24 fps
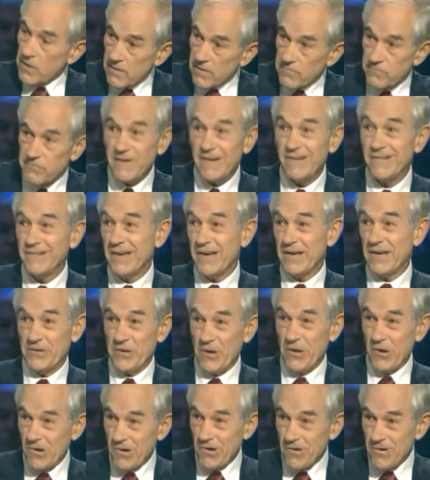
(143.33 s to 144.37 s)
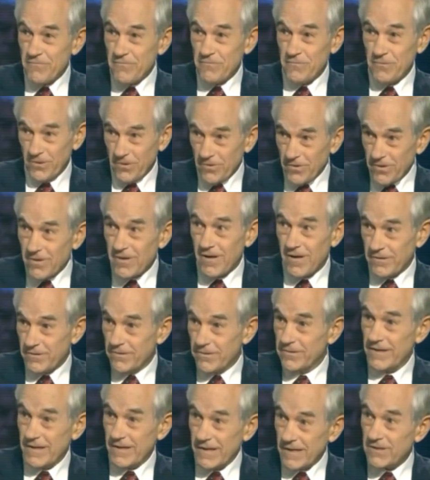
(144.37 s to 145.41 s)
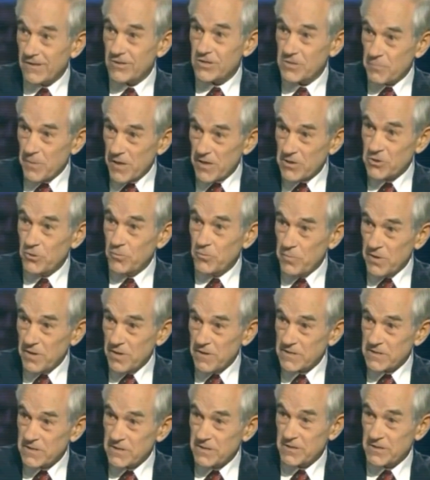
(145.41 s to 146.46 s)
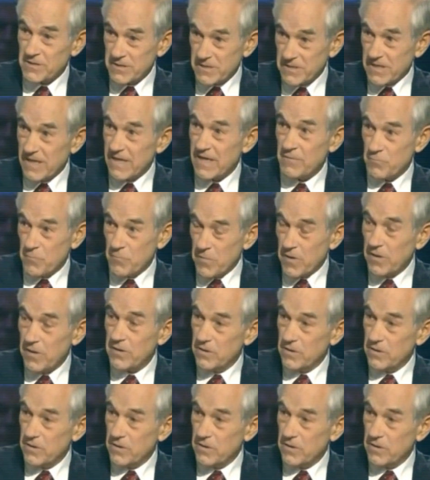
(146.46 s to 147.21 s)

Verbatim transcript: we have found out an awful lot on how special businesses get,